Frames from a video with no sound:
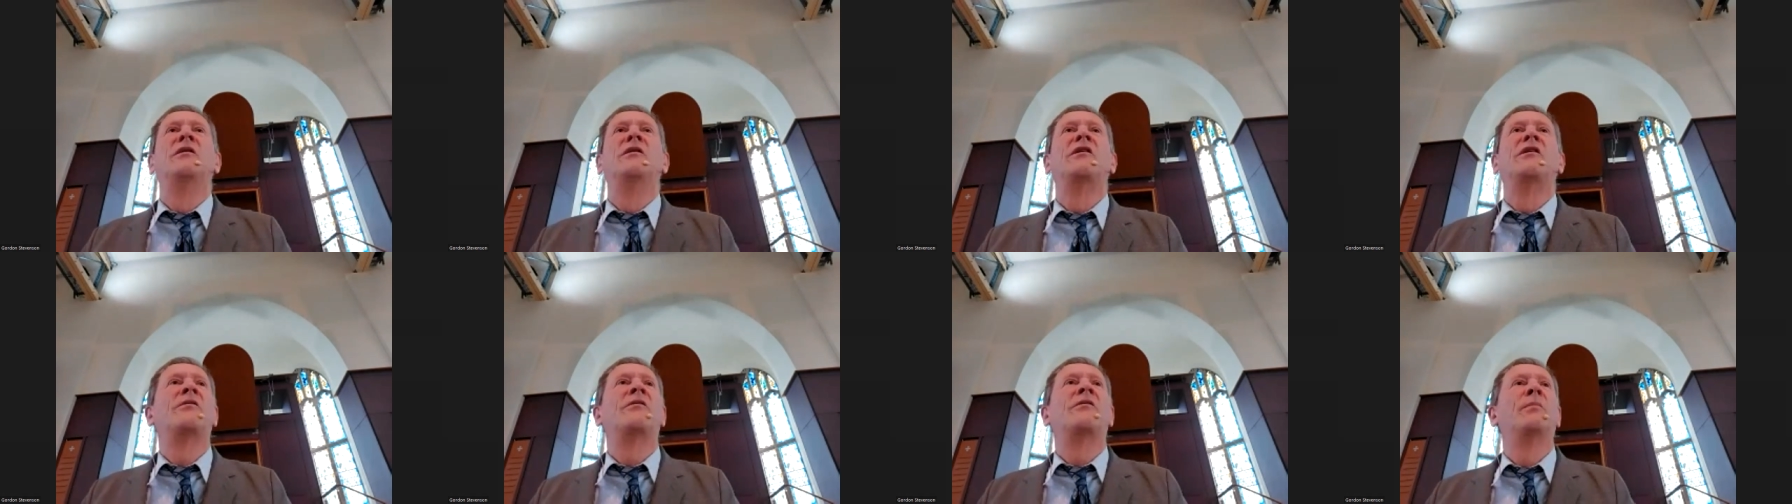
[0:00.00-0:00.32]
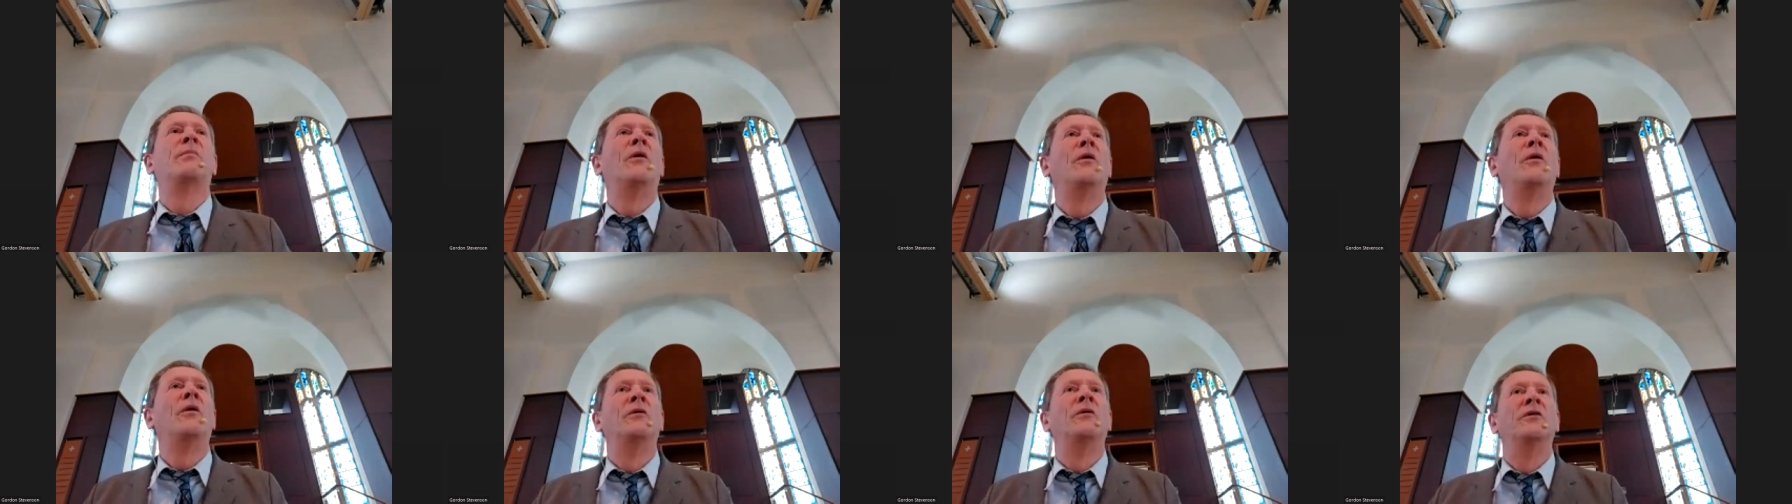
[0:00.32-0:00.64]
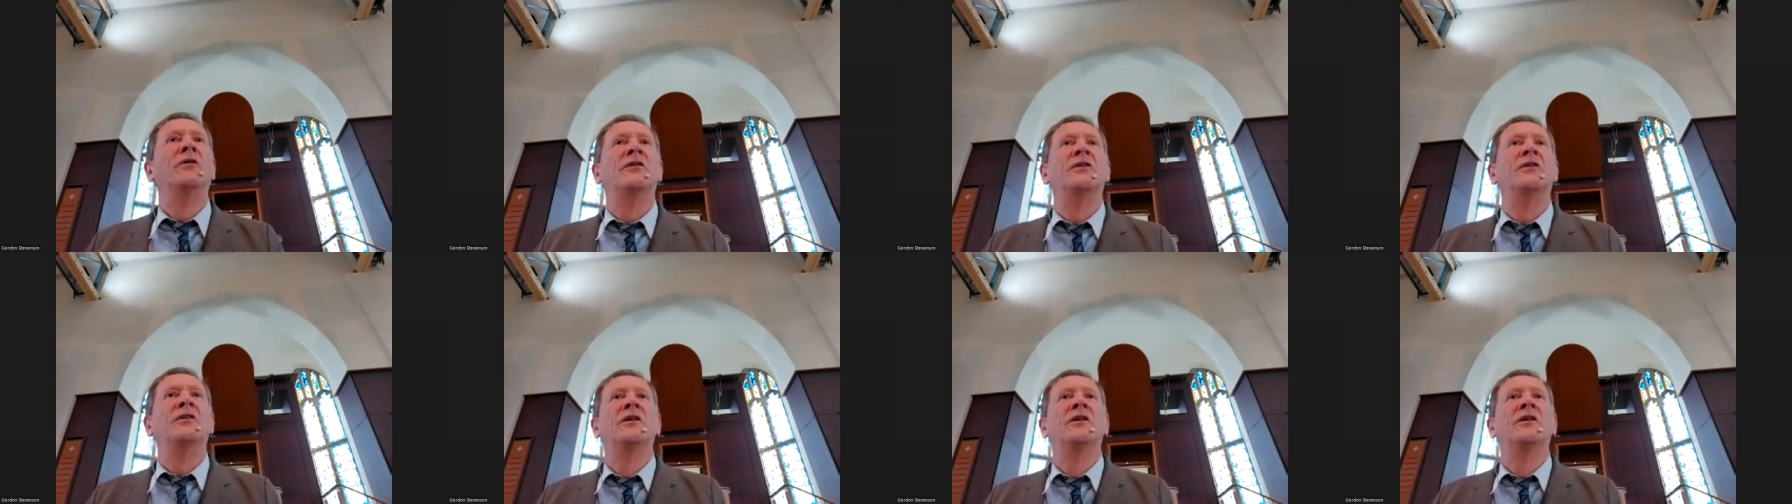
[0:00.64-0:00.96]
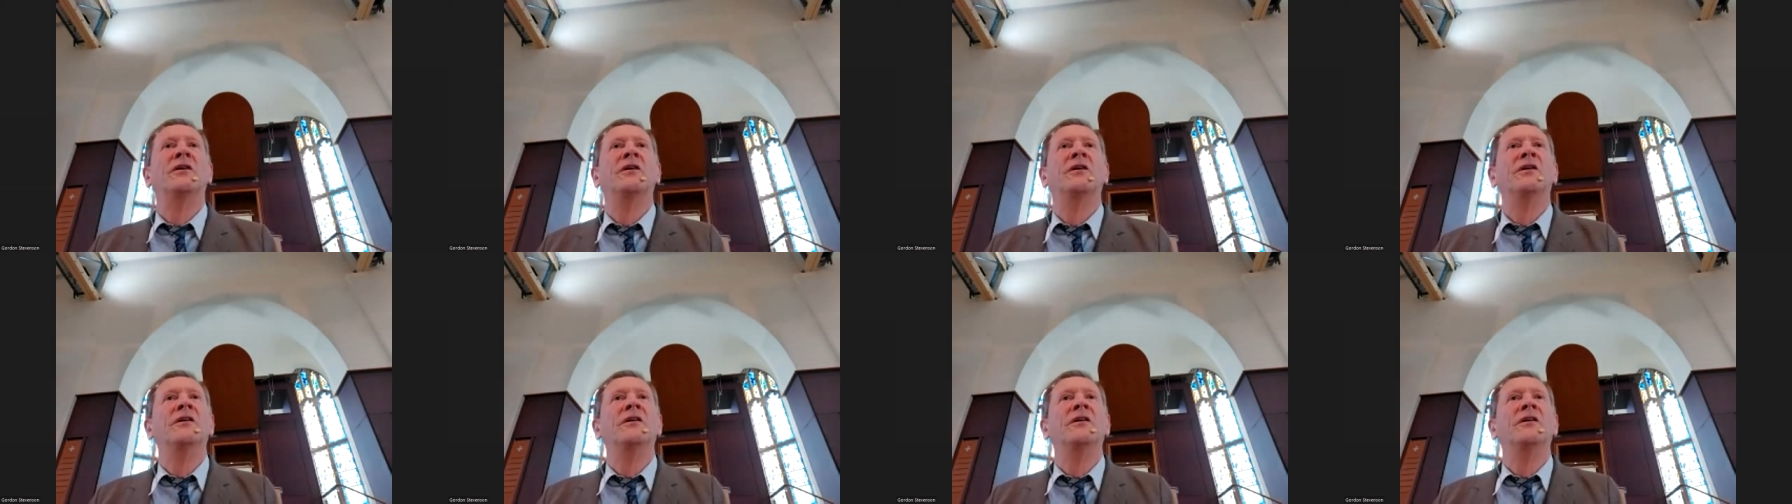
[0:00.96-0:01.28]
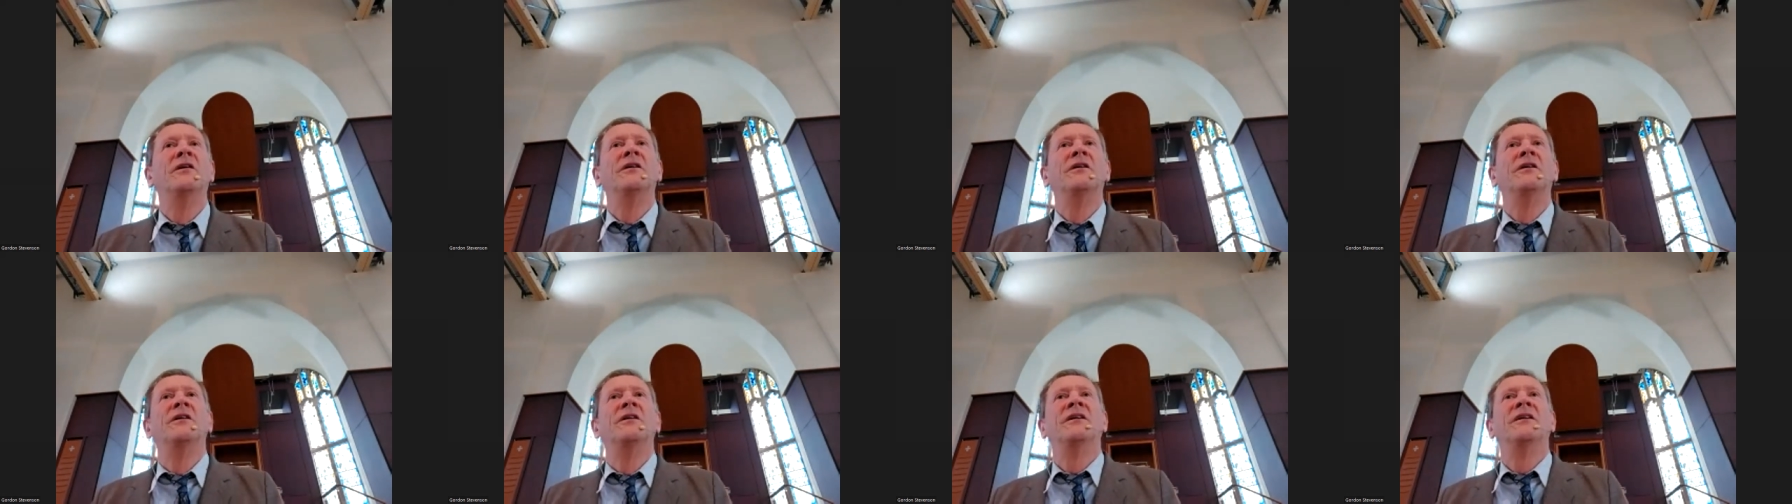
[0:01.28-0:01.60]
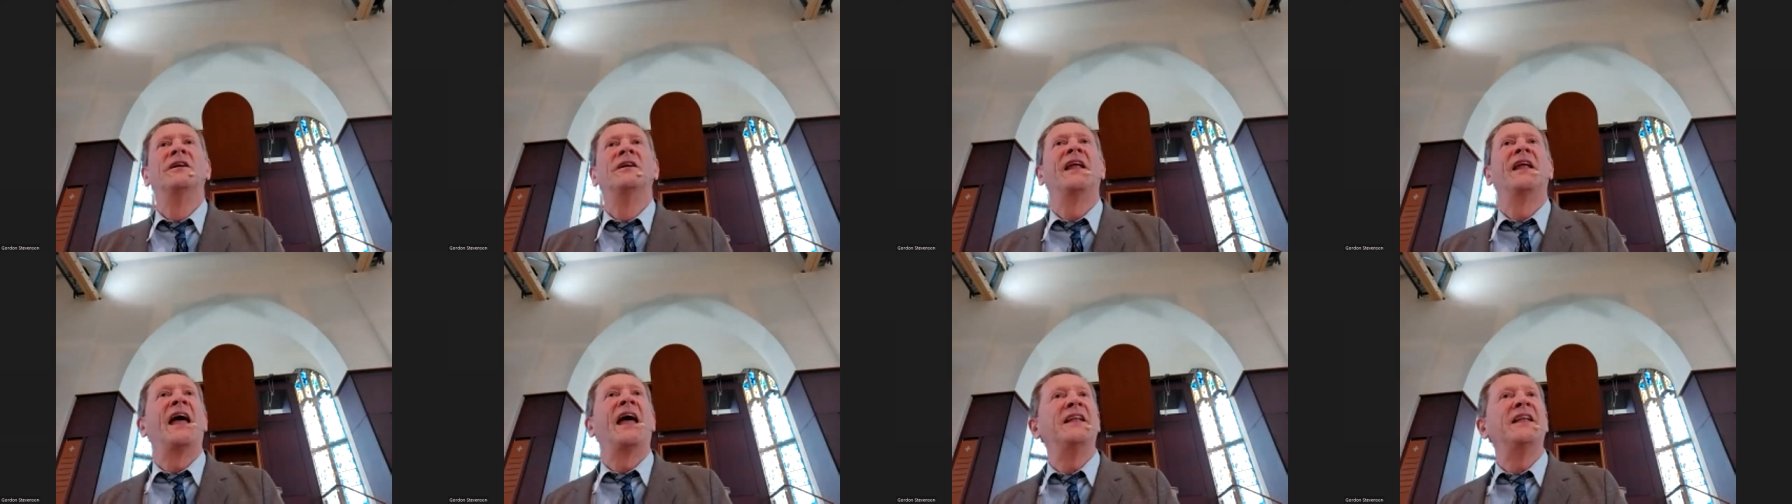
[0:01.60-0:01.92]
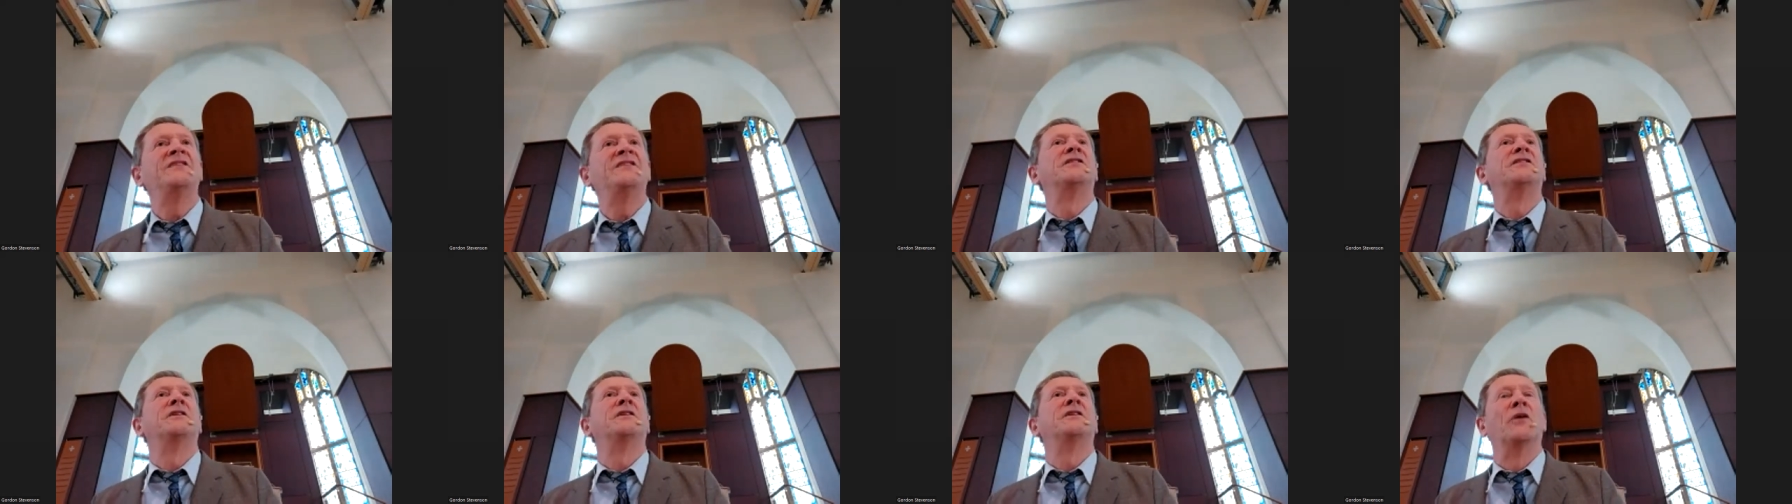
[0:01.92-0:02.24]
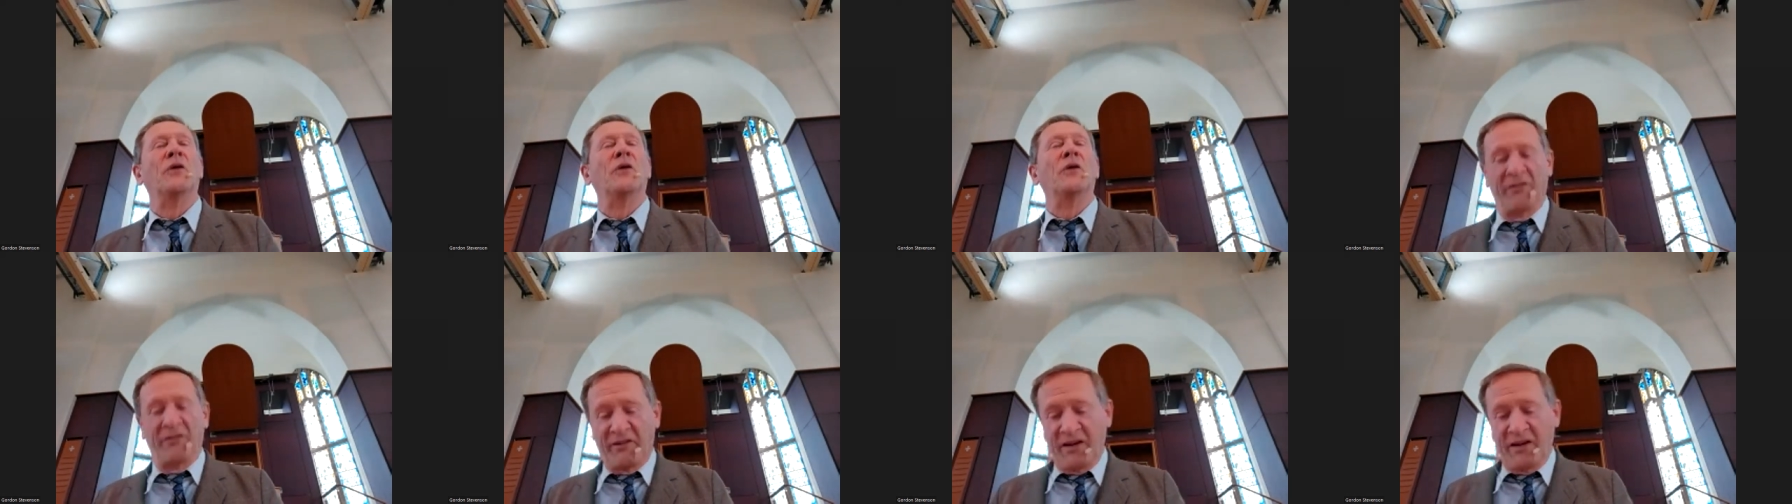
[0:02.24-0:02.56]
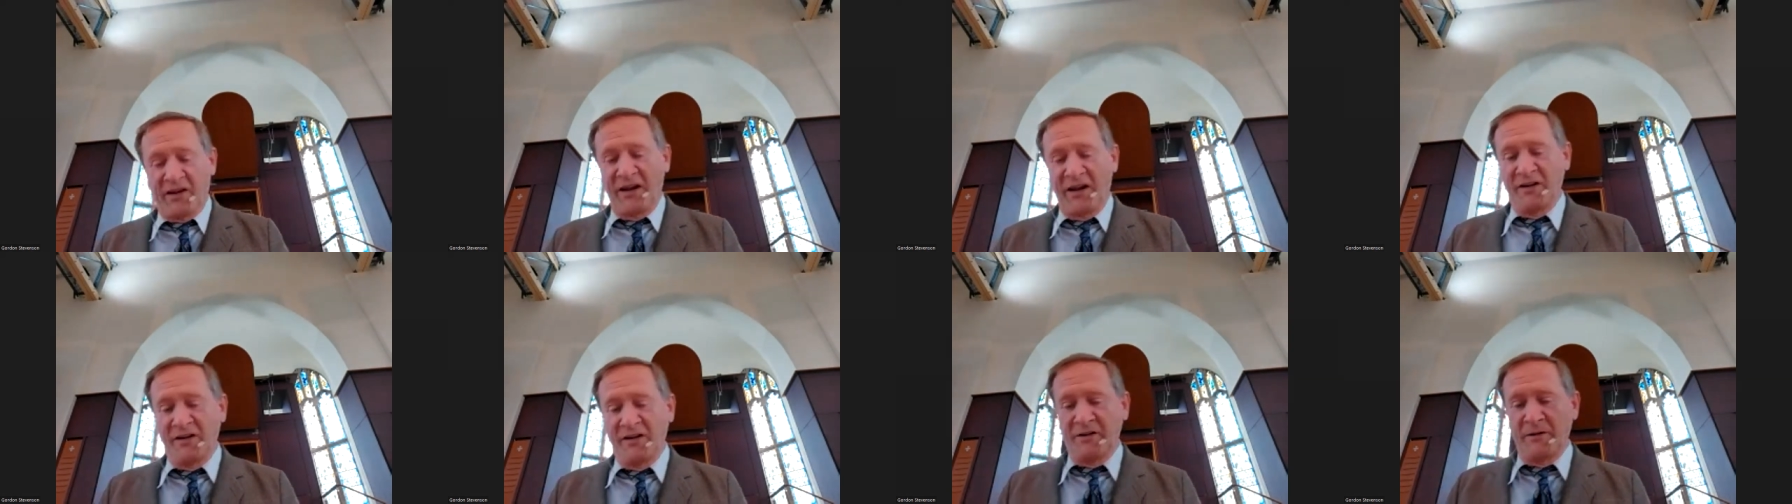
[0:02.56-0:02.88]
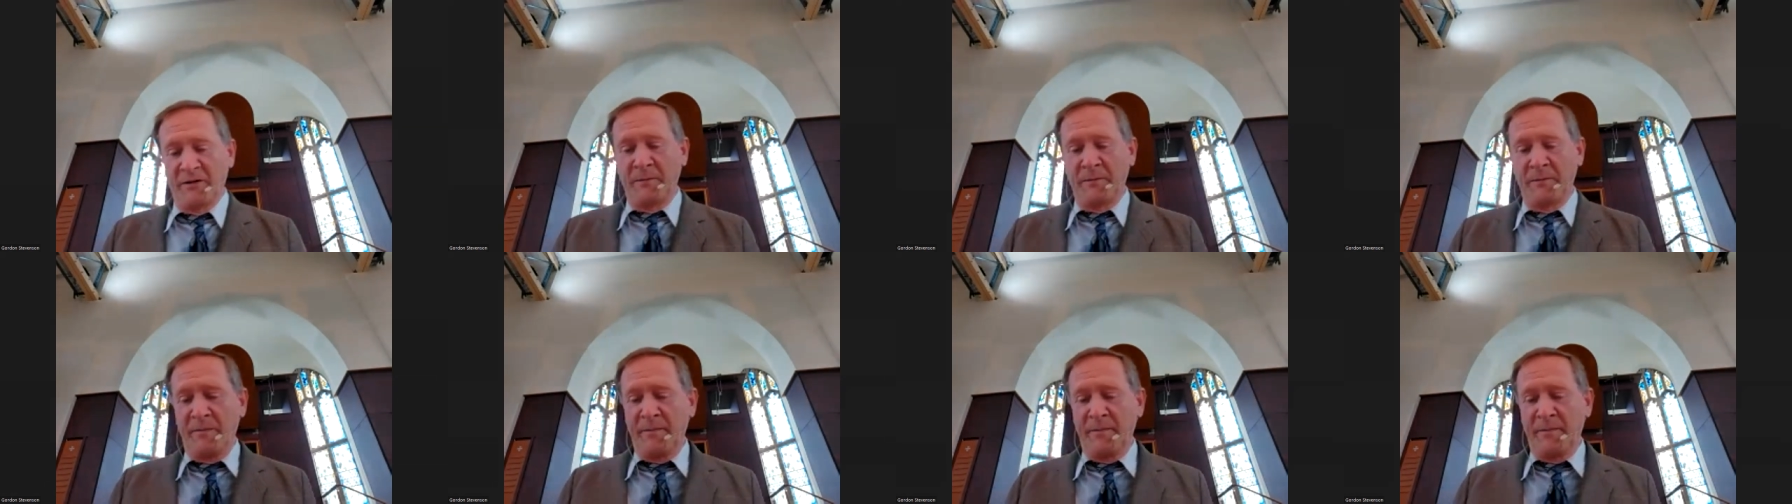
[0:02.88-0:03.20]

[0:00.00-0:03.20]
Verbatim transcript: respond, enter God's kingdom.